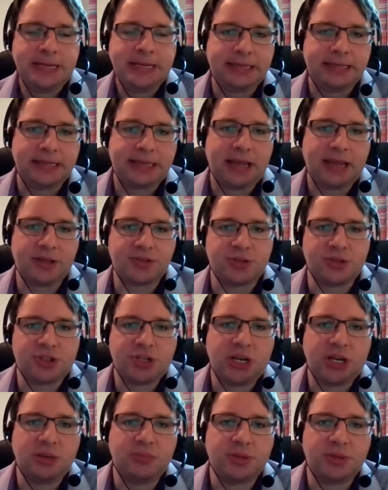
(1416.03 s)
in the council
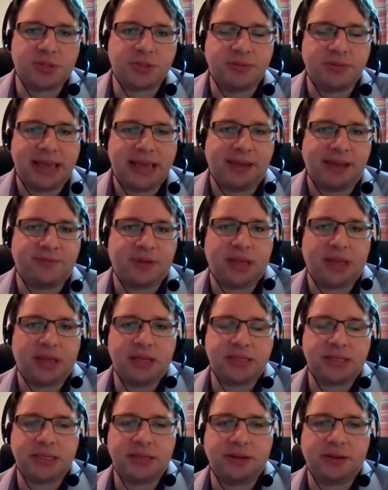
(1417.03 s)
chamber, to be
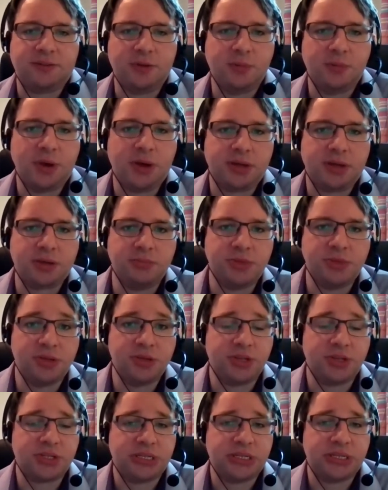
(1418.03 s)
advocating for my
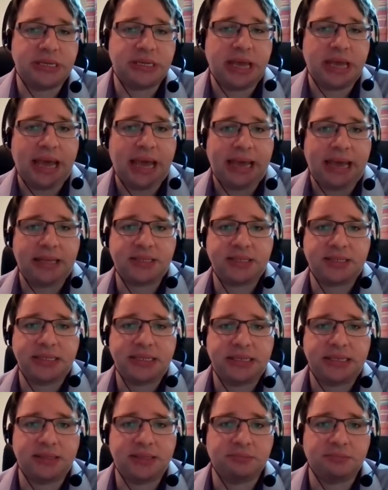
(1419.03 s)
community and
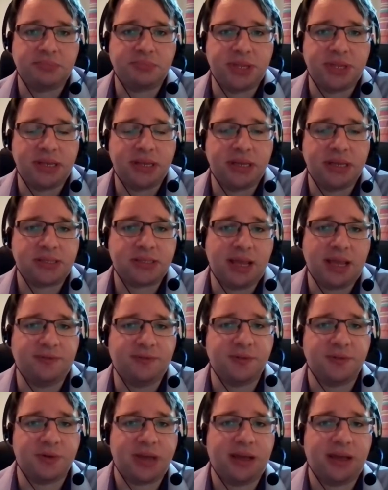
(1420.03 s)
seeing that
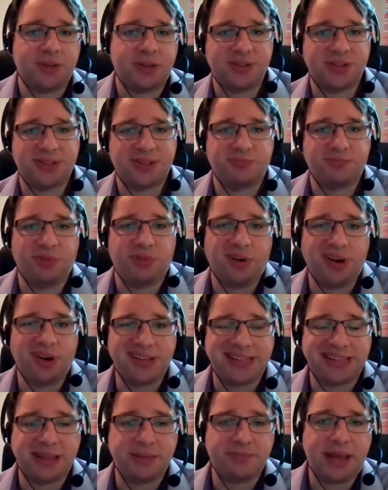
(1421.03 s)
Enfield Council is
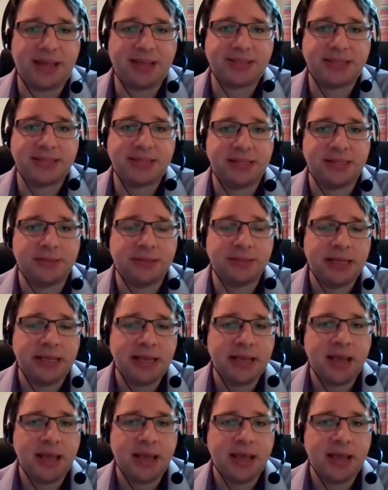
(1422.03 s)
providing the best deal.